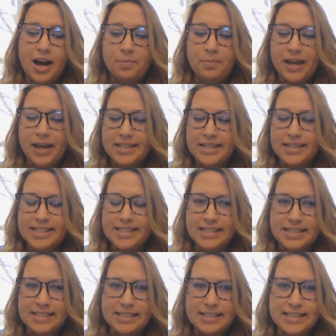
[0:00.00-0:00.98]

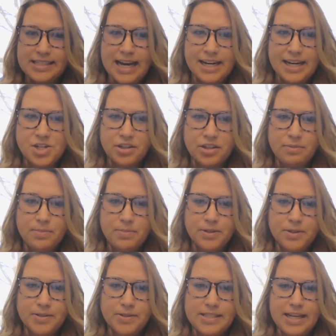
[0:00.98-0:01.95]
Kensington's actually
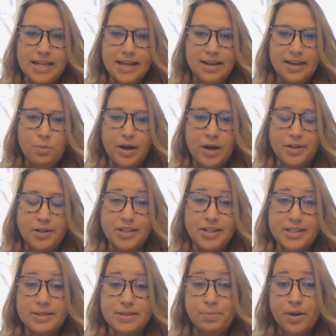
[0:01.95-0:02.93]
built a
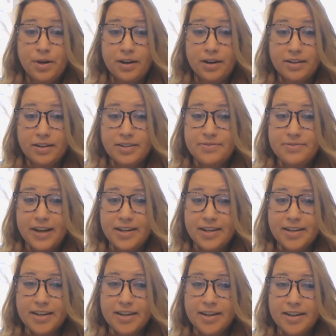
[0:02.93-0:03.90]
wellness product
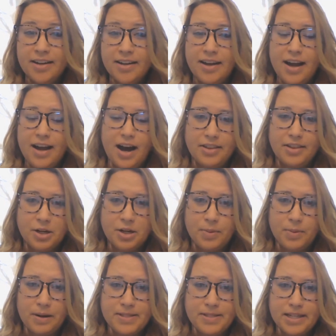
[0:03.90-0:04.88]
finder on
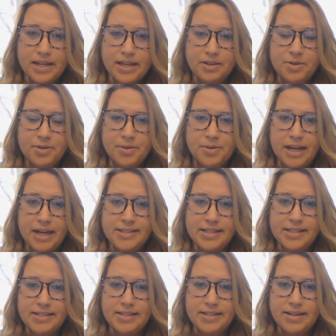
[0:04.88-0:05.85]
their website through
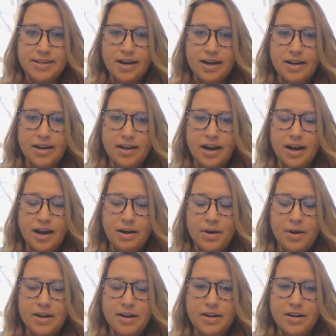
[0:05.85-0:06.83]

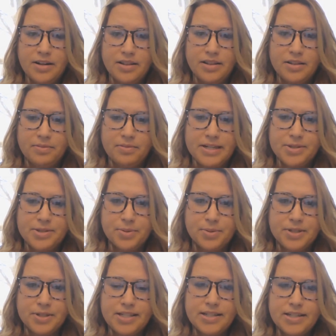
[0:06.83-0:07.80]
kensington.com underneath the
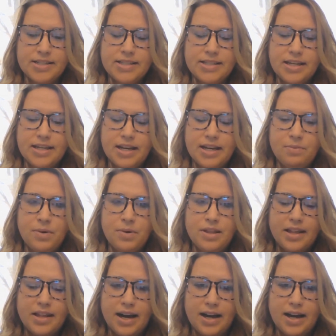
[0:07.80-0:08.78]
resources. And
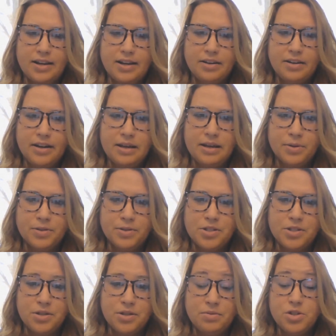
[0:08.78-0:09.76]
with that, you're
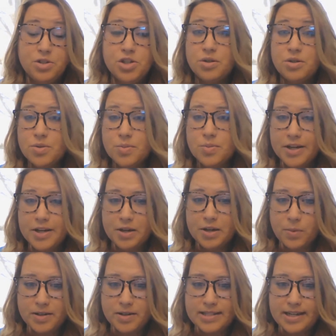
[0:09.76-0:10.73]
able to choose what
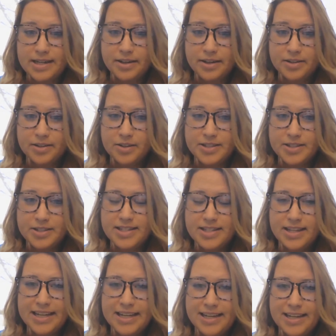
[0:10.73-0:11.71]
your work style looks
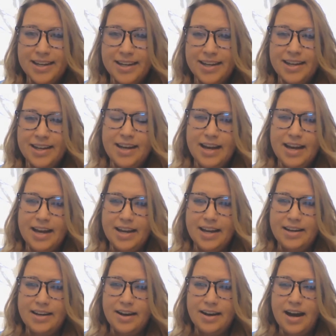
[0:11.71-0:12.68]
like.
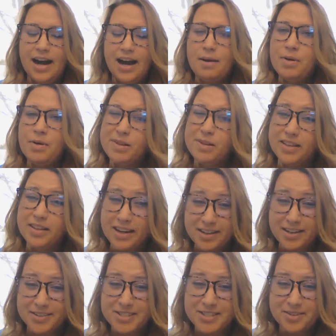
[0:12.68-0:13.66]
And I'm a
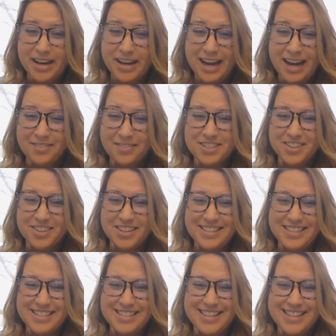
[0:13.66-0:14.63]
millennial, so I have to
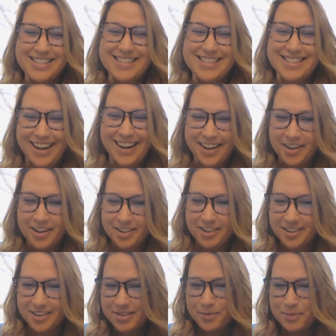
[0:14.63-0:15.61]
look into the
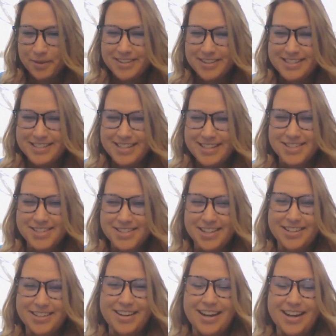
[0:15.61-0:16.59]
style of the
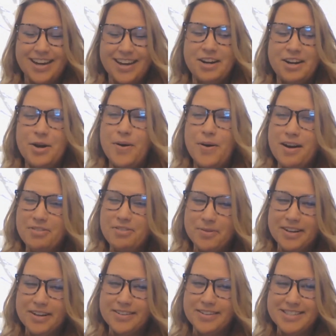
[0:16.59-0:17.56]
workstation. And I know
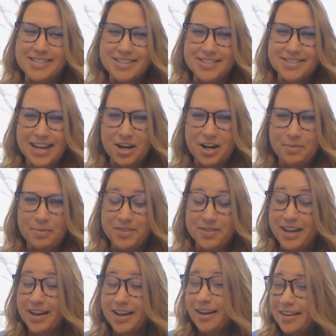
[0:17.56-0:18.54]
everyone else does care
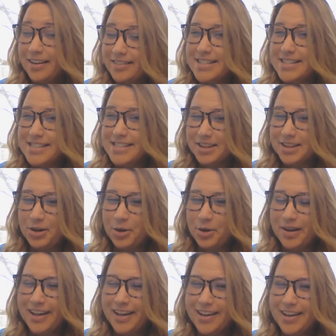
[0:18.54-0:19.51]
about that at least a
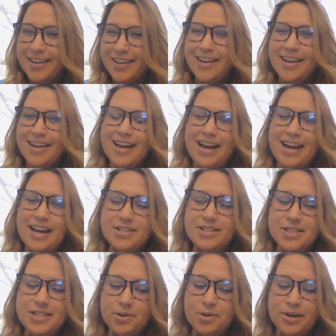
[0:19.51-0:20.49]
little bit.
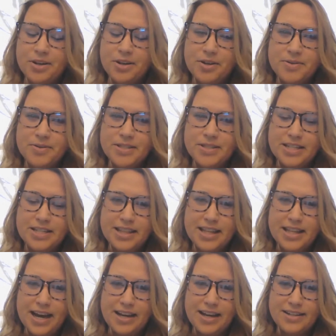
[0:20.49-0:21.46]
And so it goes to
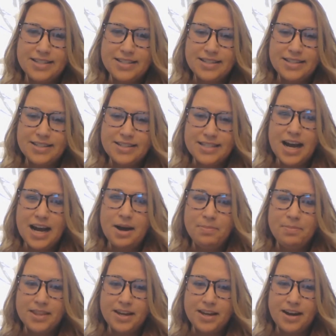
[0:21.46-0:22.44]
that
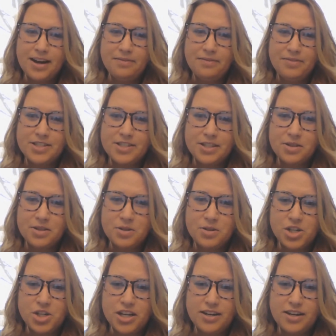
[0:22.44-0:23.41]
depth of the
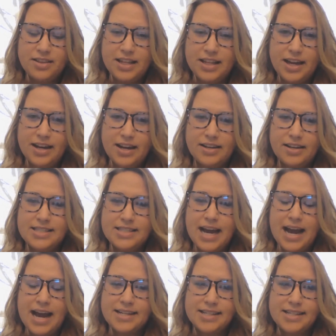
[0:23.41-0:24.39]
solution that it's
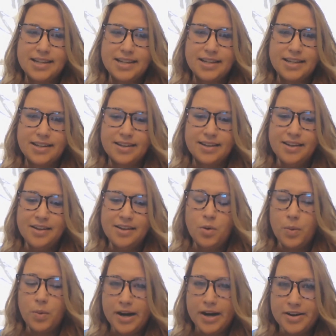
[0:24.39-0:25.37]
asking
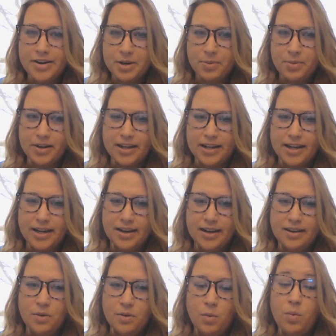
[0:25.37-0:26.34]
where you're
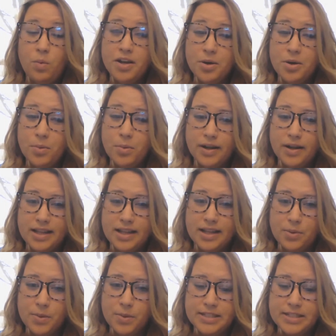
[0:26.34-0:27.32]
working, what you want
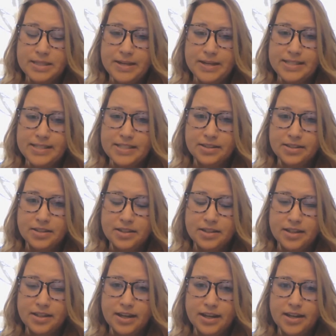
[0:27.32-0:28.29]
that workspace to look
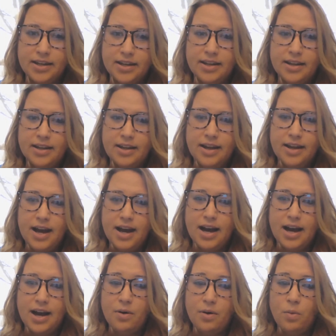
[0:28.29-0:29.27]
like,
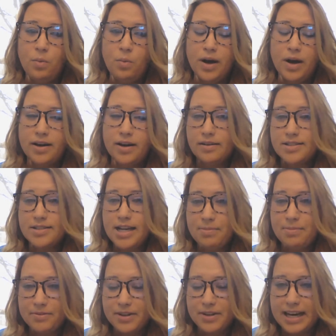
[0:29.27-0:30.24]
what
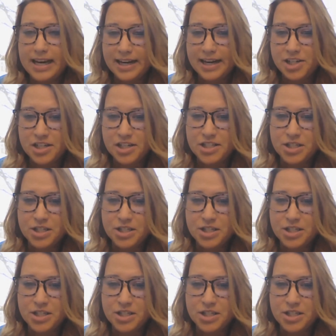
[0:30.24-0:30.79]
type of connections